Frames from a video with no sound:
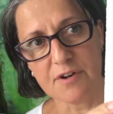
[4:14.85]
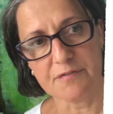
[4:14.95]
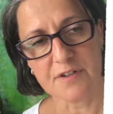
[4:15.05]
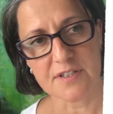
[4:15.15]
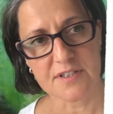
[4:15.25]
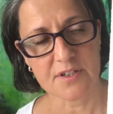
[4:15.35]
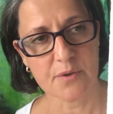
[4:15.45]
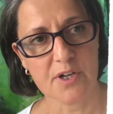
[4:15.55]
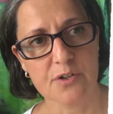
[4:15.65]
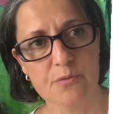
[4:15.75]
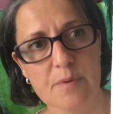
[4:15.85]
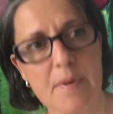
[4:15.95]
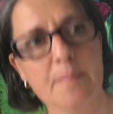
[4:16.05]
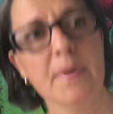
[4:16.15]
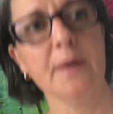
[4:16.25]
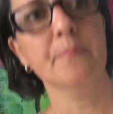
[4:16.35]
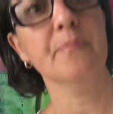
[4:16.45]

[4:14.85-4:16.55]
reference so I could remember